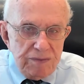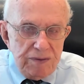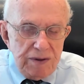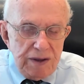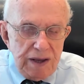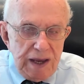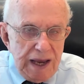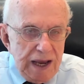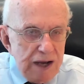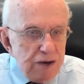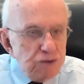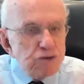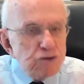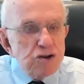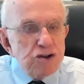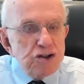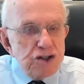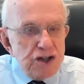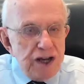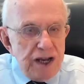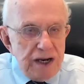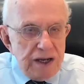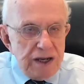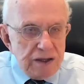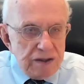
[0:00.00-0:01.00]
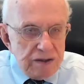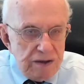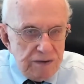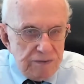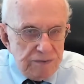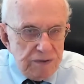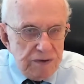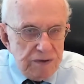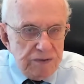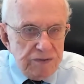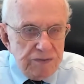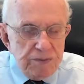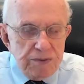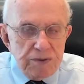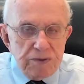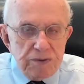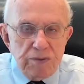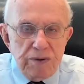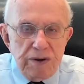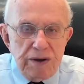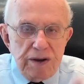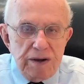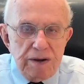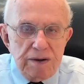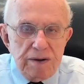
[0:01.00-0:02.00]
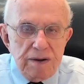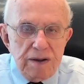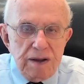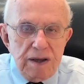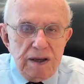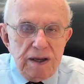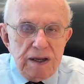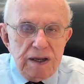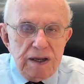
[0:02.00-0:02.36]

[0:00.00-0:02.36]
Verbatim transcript: the androgenic difference between